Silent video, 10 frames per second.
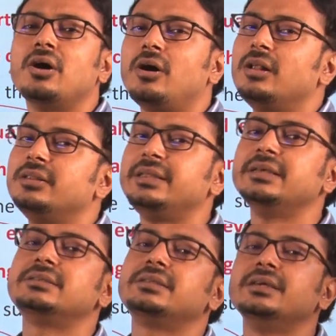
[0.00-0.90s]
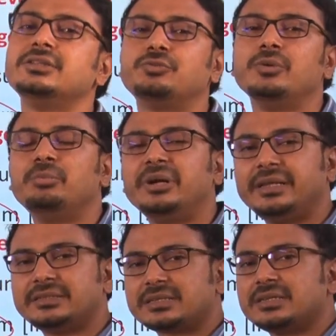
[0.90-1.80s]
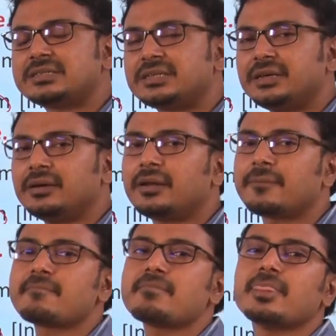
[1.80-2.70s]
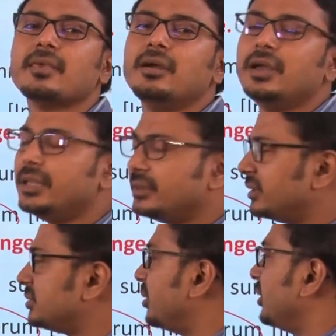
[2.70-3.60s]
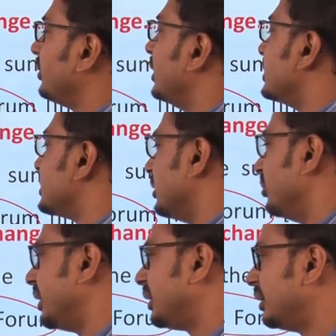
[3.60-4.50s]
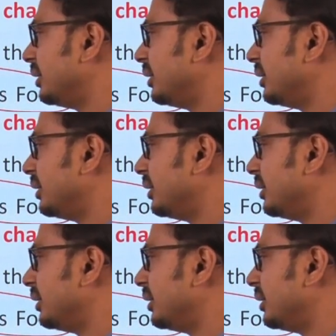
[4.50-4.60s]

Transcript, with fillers: all these things will be discussed here in this particular summit.